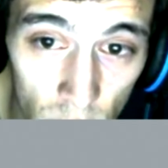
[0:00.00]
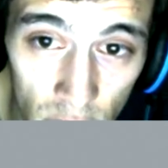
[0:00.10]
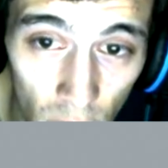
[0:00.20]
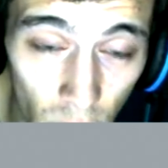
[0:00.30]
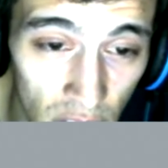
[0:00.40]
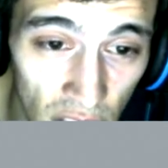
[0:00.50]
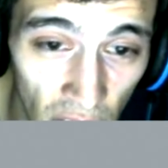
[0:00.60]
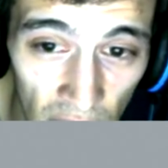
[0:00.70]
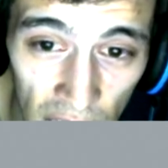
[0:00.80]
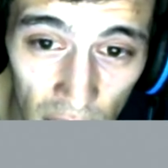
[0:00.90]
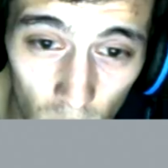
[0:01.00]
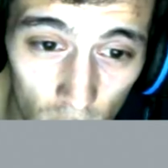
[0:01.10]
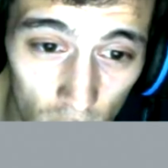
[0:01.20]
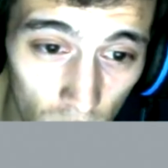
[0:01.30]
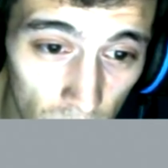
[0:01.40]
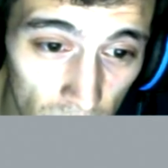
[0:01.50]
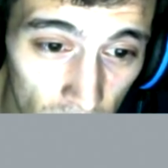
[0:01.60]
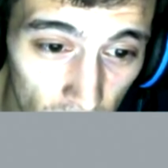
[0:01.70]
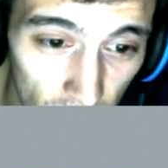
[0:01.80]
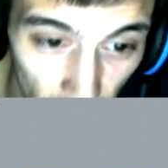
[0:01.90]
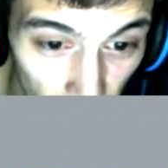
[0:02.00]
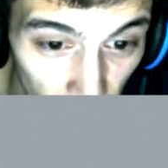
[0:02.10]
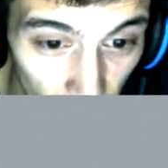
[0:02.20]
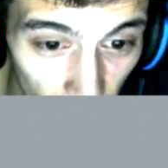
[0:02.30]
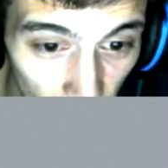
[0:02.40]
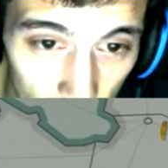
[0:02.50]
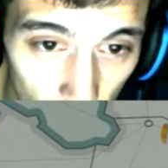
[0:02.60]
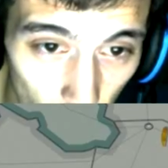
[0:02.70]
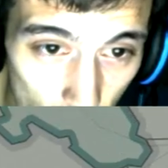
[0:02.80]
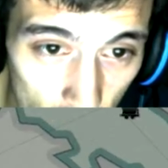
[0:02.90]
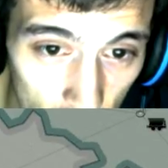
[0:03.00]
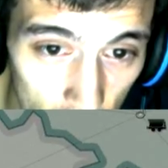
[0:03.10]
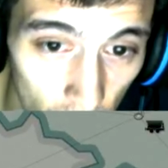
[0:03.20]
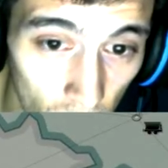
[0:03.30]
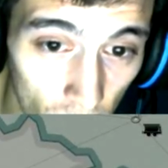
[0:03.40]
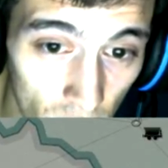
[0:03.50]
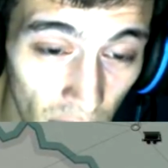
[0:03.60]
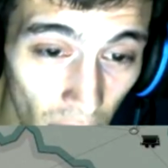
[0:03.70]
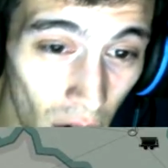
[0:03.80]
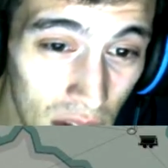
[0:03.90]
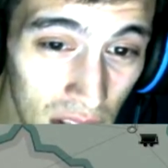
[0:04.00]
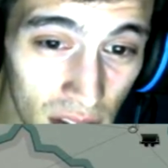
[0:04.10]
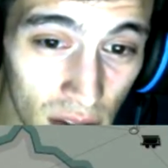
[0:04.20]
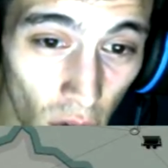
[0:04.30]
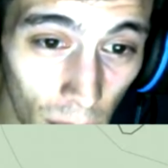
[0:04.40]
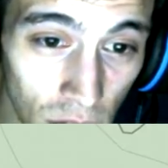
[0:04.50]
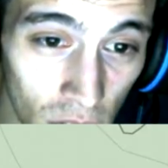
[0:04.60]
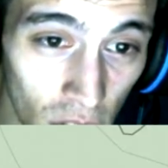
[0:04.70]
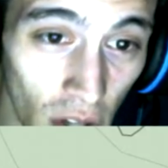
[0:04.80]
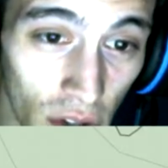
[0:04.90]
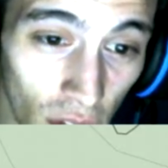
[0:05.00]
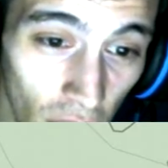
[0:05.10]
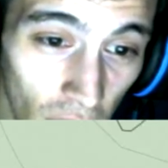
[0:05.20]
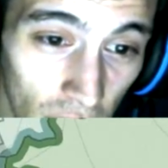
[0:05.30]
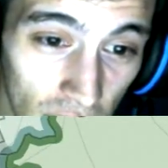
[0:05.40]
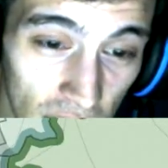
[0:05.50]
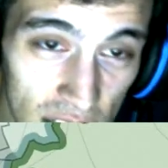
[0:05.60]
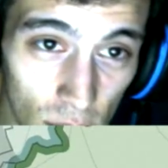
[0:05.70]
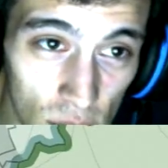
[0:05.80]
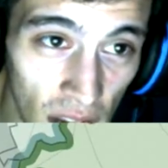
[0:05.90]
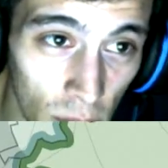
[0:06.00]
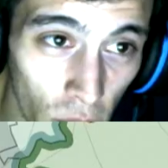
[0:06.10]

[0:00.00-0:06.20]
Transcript: By the time Russia get here, you'll be gone. All you could do, the only option. Look, this is what I'm saying.